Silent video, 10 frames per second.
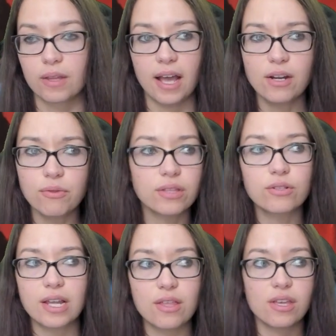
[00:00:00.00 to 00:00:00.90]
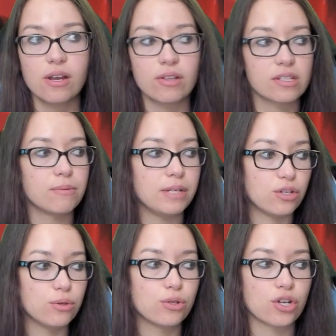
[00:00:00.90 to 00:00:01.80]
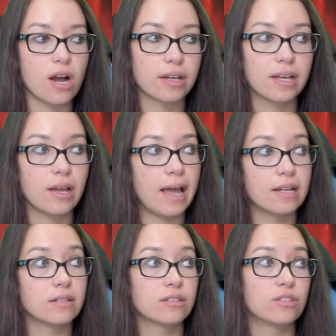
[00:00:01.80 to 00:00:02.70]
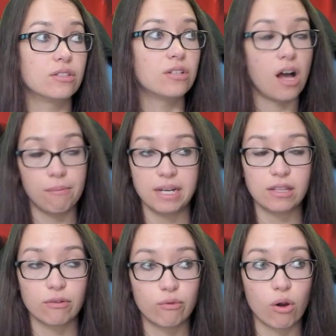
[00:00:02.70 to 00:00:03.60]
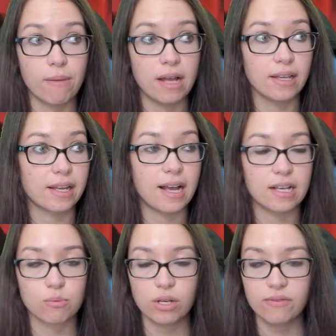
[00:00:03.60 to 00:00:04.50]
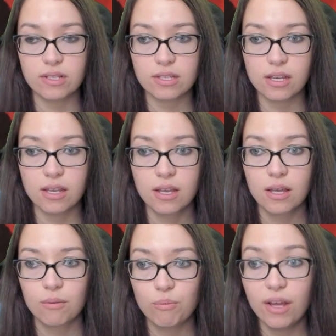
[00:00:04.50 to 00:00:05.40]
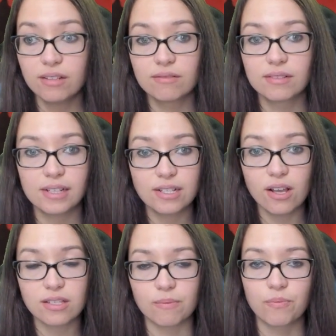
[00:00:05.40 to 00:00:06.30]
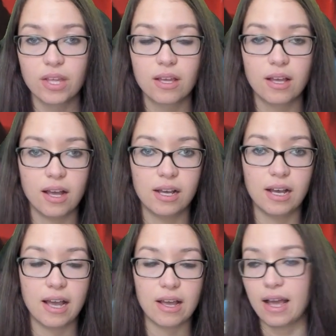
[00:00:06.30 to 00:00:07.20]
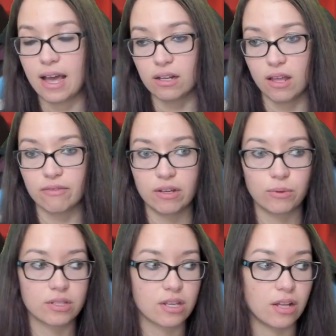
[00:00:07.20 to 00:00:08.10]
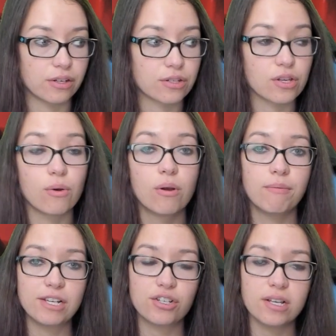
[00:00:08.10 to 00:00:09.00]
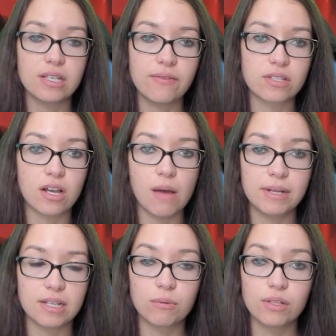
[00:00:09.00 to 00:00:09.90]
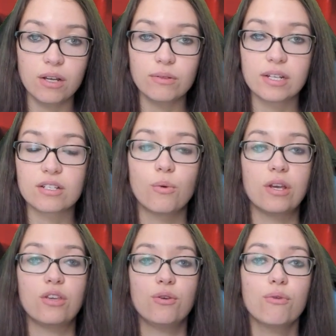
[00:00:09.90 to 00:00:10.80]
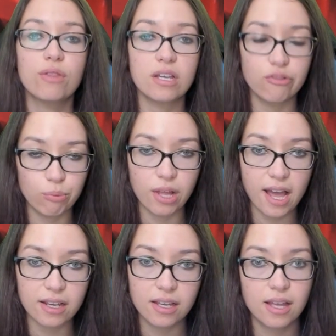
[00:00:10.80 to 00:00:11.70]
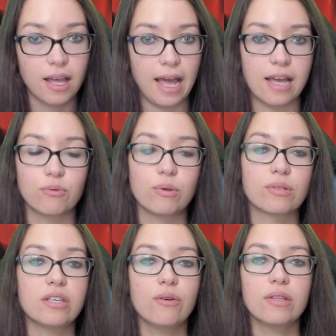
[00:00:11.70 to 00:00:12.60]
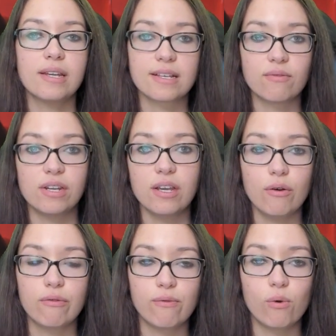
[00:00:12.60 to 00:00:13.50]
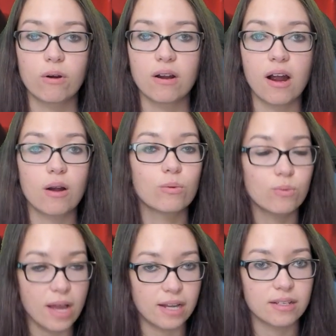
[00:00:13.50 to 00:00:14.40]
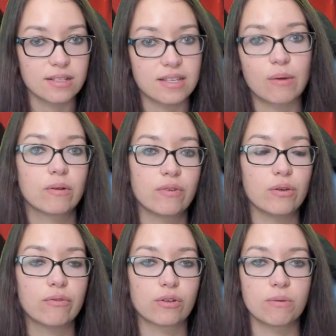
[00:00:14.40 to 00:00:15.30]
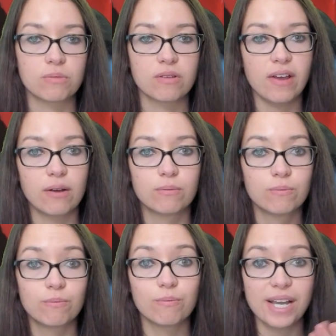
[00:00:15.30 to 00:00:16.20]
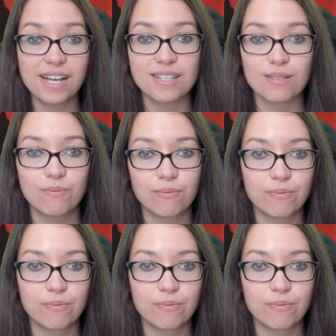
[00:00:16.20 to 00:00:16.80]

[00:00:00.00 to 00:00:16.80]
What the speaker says: I don't think there's anything here that's going to be too shocking and dominate the format like it has previously, but it's awesome. I had a lot of fun with this color. So make sure you guys leave us a comment down below. Let us know what you think of black, and we will see you in the next video for our red set review for Crimson Vow. Bye, guys.